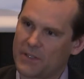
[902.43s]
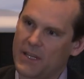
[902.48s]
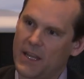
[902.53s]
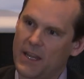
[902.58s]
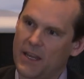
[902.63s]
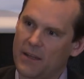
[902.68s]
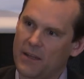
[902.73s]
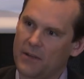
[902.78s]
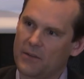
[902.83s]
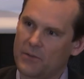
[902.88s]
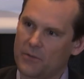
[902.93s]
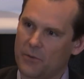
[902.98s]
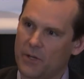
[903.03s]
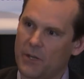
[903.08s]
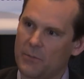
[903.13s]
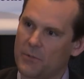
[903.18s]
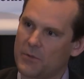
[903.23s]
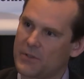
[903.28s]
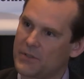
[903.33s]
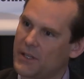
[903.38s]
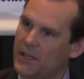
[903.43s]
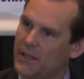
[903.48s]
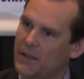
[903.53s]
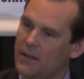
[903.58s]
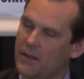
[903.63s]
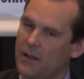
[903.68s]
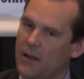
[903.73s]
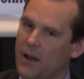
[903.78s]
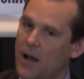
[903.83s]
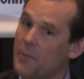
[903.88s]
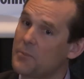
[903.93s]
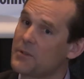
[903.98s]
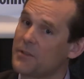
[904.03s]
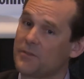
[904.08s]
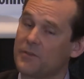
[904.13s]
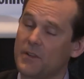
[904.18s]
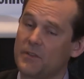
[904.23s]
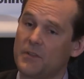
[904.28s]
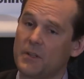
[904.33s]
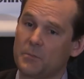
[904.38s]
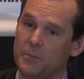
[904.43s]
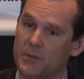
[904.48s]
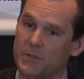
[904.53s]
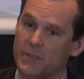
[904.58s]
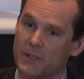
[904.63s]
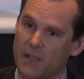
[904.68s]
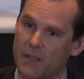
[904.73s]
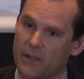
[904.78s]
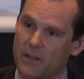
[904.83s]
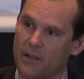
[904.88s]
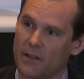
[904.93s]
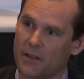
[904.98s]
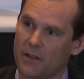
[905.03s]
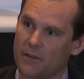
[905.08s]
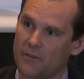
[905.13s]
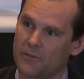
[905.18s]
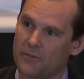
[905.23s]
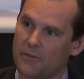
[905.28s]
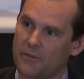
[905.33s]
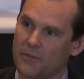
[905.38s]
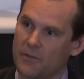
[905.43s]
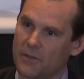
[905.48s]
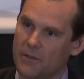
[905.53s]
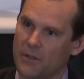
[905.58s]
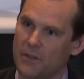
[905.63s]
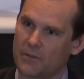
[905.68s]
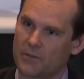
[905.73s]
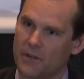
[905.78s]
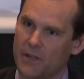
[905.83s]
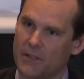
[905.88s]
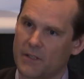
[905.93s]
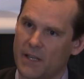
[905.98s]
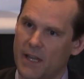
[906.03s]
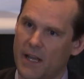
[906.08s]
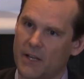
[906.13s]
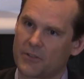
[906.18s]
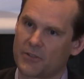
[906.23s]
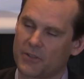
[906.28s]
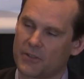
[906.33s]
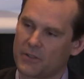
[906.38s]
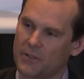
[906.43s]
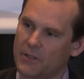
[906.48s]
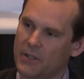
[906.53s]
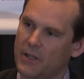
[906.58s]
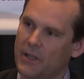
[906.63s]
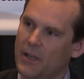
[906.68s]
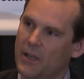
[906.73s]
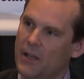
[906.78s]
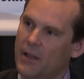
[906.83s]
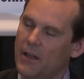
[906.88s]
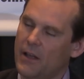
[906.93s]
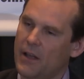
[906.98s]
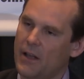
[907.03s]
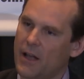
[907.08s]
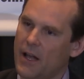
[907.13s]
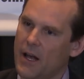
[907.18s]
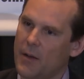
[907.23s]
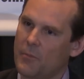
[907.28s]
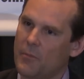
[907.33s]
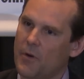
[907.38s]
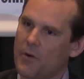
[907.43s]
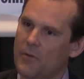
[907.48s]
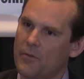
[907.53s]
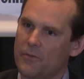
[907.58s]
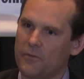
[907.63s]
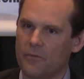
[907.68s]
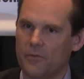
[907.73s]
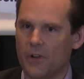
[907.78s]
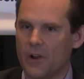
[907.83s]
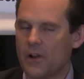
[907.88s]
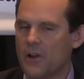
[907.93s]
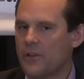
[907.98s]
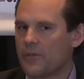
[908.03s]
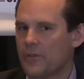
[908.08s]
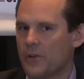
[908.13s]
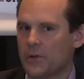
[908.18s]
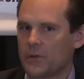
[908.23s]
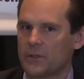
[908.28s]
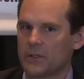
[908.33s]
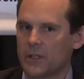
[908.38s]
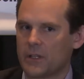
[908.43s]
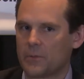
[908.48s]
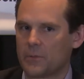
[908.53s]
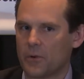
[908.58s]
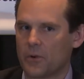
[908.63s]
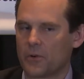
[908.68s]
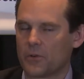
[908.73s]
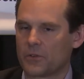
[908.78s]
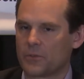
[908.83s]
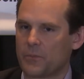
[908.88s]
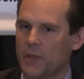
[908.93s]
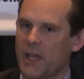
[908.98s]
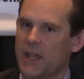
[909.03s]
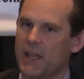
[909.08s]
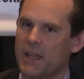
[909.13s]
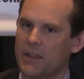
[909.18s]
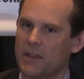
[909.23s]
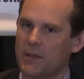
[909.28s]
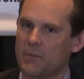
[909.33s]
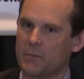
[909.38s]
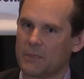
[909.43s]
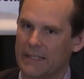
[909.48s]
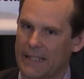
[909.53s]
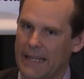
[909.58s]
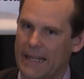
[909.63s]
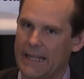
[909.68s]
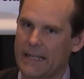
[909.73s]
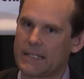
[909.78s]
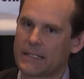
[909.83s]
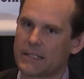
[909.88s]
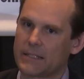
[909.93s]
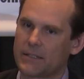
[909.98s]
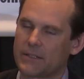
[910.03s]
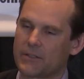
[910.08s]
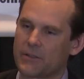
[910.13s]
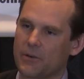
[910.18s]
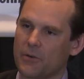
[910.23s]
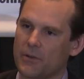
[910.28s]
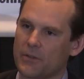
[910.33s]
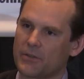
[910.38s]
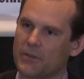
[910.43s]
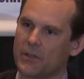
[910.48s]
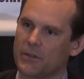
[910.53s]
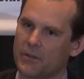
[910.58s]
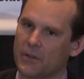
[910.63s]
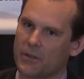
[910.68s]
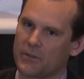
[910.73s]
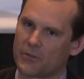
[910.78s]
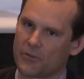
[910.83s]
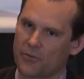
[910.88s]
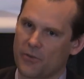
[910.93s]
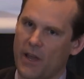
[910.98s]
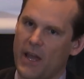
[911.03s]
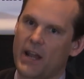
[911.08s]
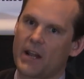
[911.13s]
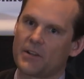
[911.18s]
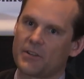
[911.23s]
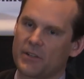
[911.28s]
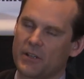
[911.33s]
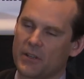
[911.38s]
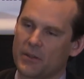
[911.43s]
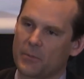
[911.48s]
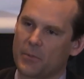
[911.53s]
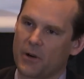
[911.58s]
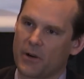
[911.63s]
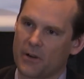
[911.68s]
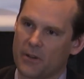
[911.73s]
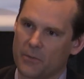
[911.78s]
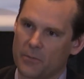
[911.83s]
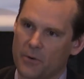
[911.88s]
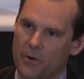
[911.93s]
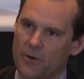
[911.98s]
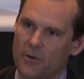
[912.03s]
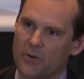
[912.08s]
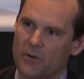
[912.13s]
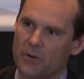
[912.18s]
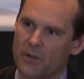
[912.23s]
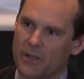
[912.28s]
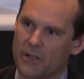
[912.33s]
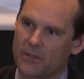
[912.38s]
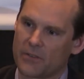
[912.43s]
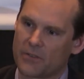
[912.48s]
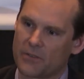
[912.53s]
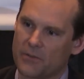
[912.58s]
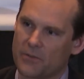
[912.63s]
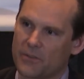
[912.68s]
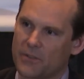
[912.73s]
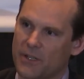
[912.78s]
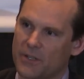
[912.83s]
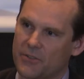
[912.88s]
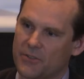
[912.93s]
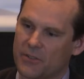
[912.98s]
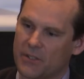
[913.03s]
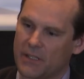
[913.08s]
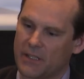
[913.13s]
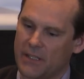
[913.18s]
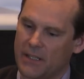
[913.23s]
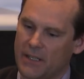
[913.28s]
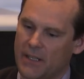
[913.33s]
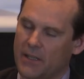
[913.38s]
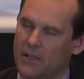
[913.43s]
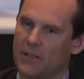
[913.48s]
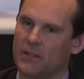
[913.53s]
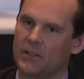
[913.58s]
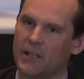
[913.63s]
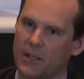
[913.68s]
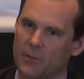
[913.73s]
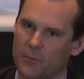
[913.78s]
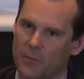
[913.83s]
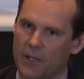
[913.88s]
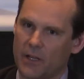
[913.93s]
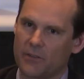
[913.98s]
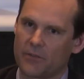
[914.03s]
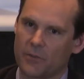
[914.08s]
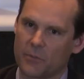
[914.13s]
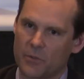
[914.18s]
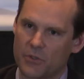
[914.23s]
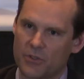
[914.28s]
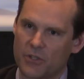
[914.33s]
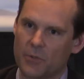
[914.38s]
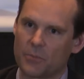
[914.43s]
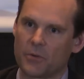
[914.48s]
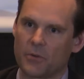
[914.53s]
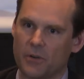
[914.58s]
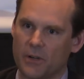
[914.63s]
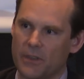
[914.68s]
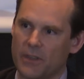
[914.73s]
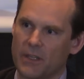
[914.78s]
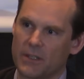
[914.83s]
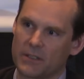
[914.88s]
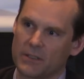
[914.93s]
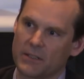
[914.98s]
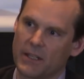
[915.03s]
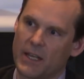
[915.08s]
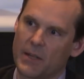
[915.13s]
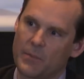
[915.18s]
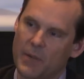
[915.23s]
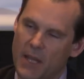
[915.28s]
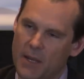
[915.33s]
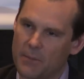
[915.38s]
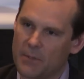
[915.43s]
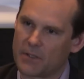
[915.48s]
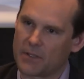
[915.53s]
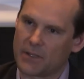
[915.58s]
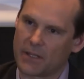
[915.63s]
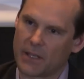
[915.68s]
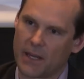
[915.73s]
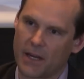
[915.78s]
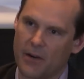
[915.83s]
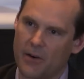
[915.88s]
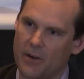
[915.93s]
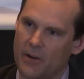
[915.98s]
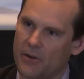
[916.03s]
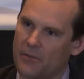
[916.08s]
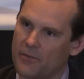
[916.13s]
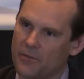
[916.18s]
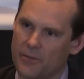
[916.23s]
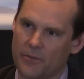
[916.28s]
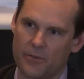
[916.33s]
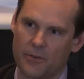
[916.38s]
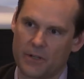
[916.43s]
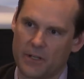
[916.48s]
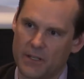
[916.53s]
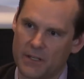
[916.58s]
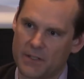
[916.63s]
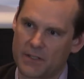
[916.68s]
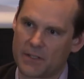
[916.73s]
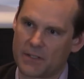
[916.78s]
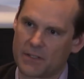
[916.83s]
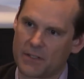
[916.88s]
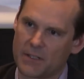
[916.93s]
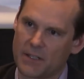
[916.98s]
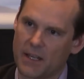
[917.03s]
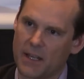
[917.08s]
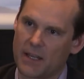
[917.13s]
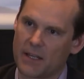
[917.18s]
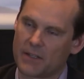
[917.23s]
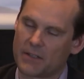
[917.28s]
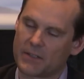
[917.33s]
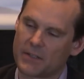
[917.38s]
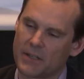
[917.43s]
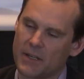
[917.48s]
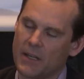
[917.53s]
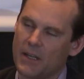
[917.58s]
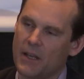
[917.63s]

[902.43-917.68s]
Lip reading: take 20% up to 50% of the transaction. Very frequently the brokers pay them late, so it's a strategy on the part of the broker is to essentially collect money from the shipper and then delay payment to the carrier for 30 to 60 days.